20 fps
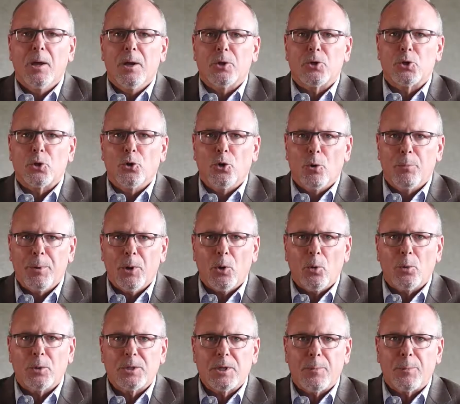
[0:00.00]
So your bill
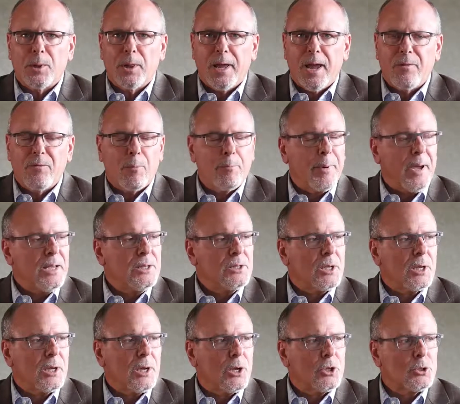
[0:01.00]
will typically have a
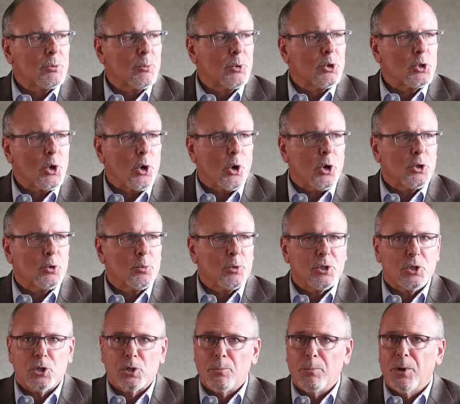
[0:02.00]
basic customer charge,
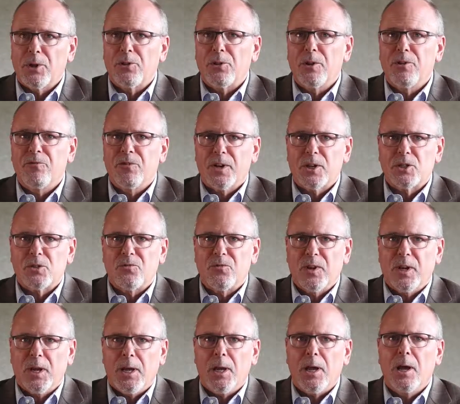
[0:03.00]
which is a monthly fixed
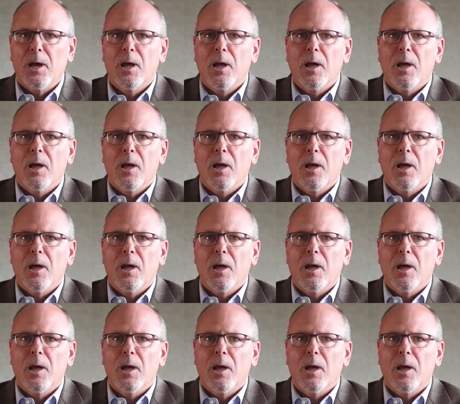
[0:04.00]
fee.